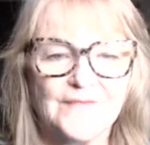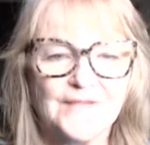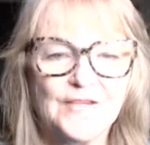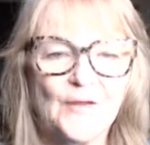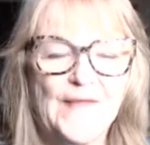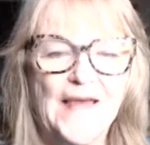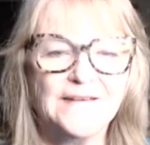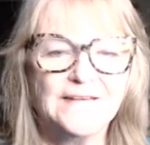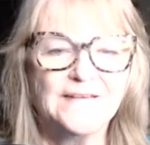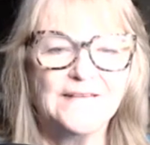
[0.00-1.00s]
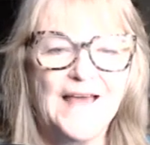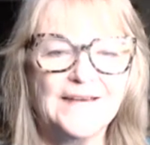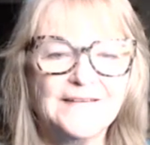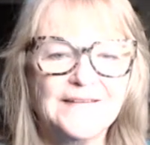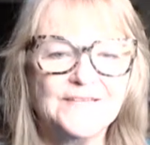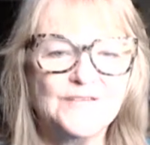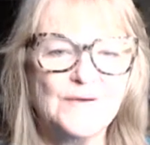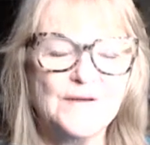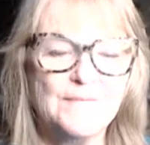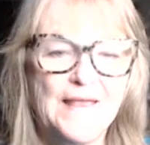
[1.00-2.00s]
That is
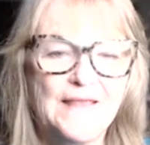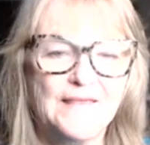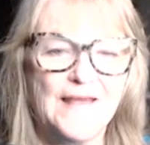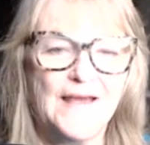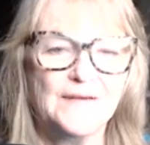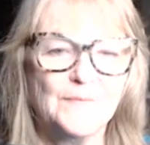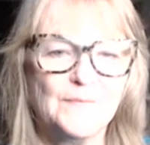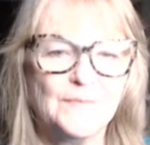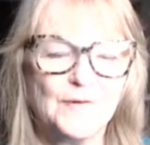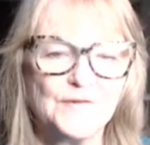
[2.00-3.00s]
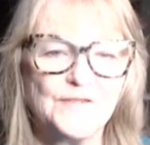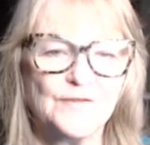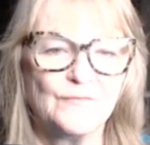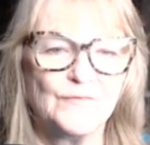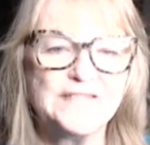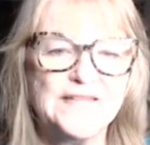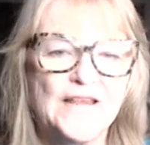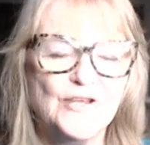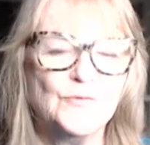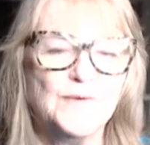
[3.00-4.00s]
going to make that person
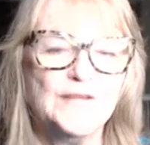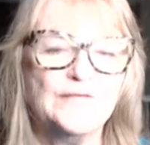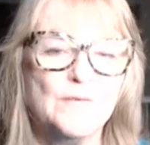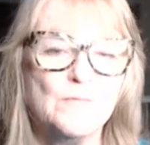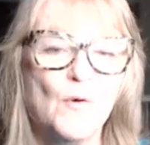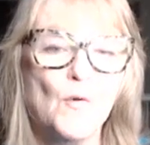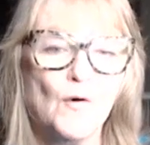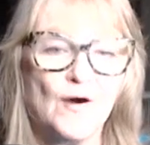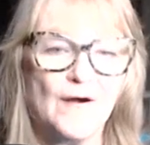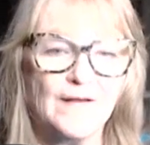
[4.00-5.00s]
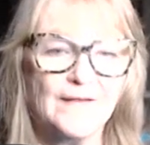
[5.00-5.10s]
resent you even more,